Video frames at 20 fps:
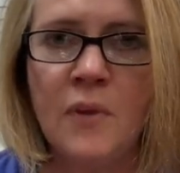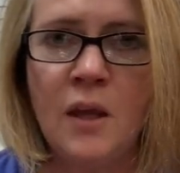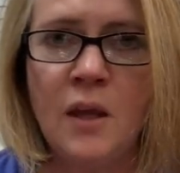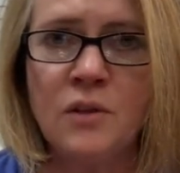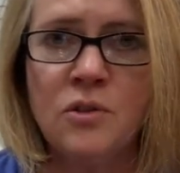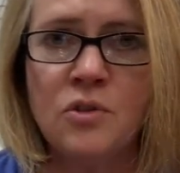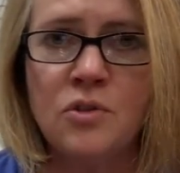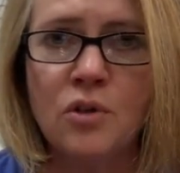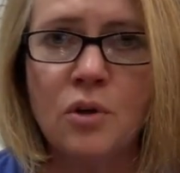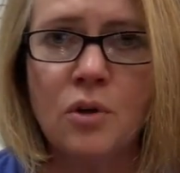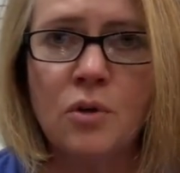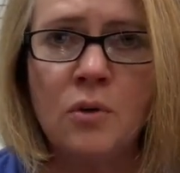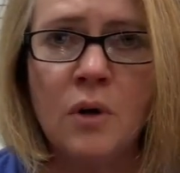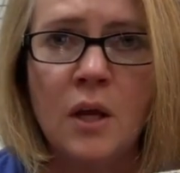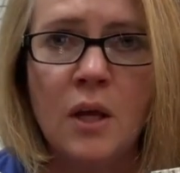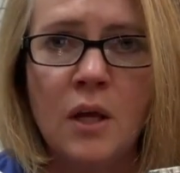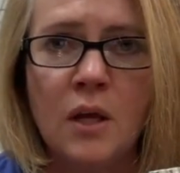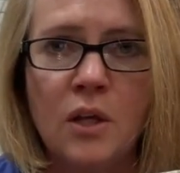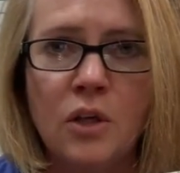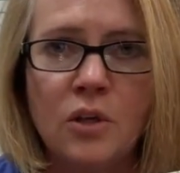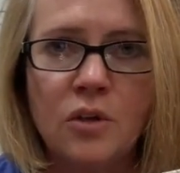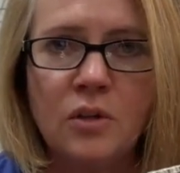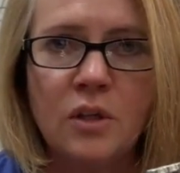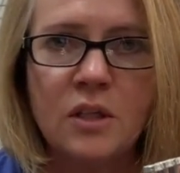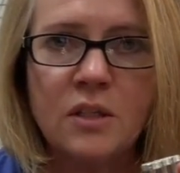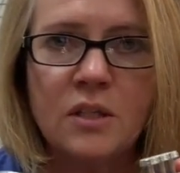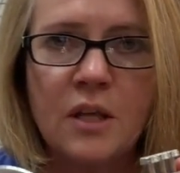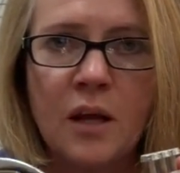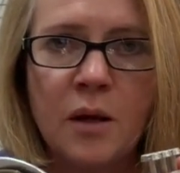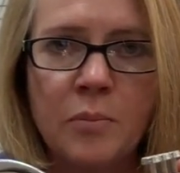And so you'll
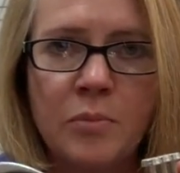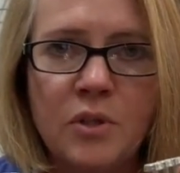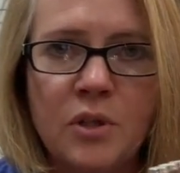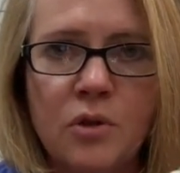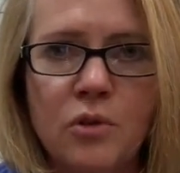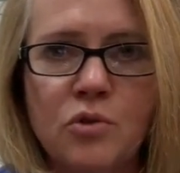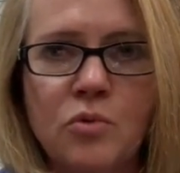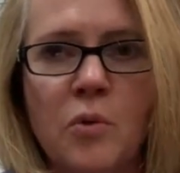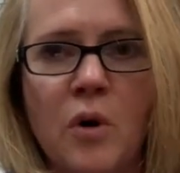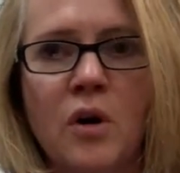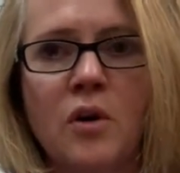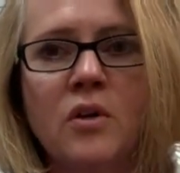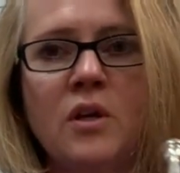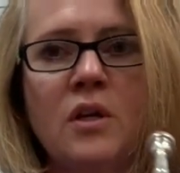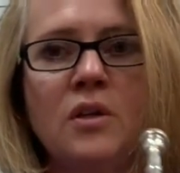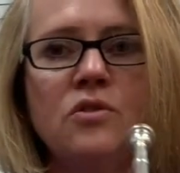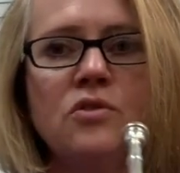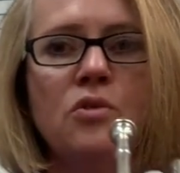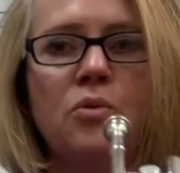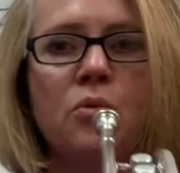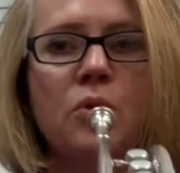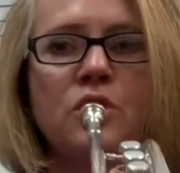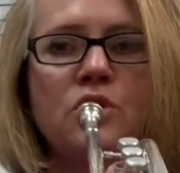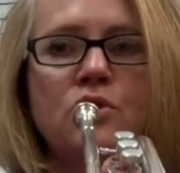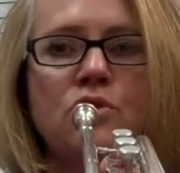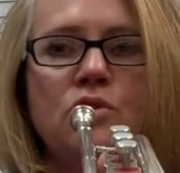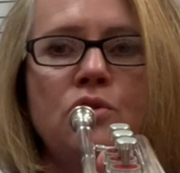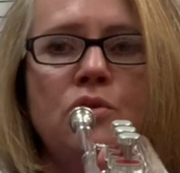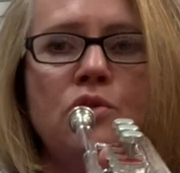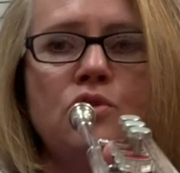need to empty those water keys. So what
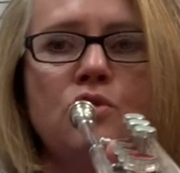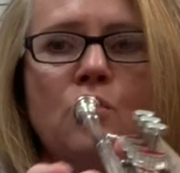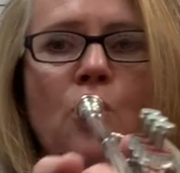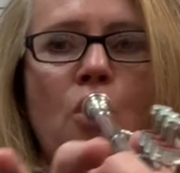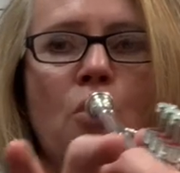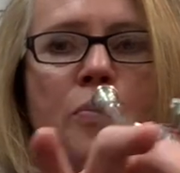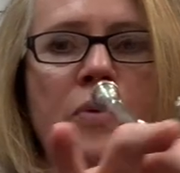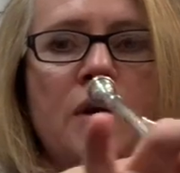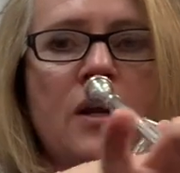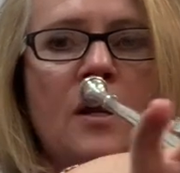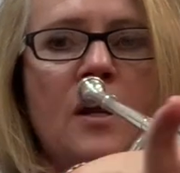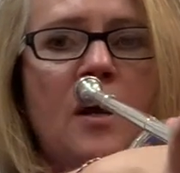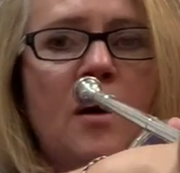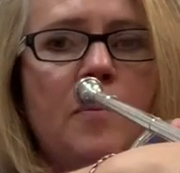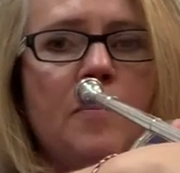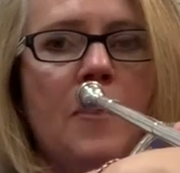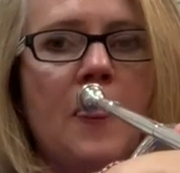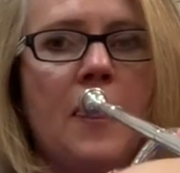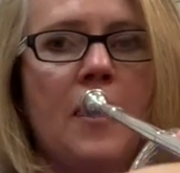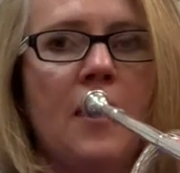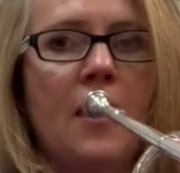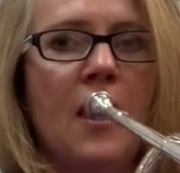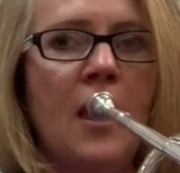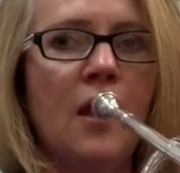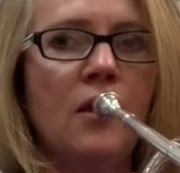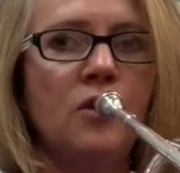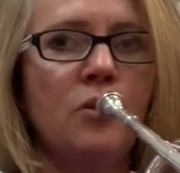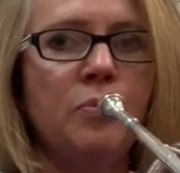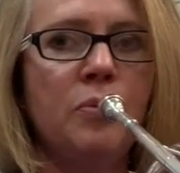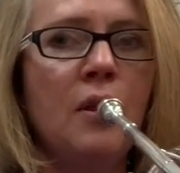you do is you open it up
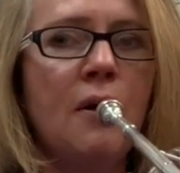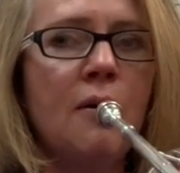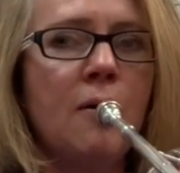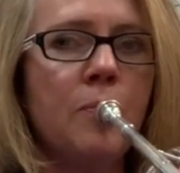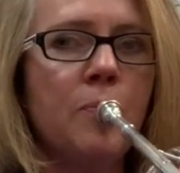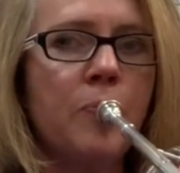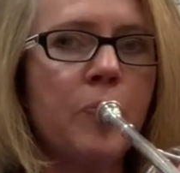and you blow.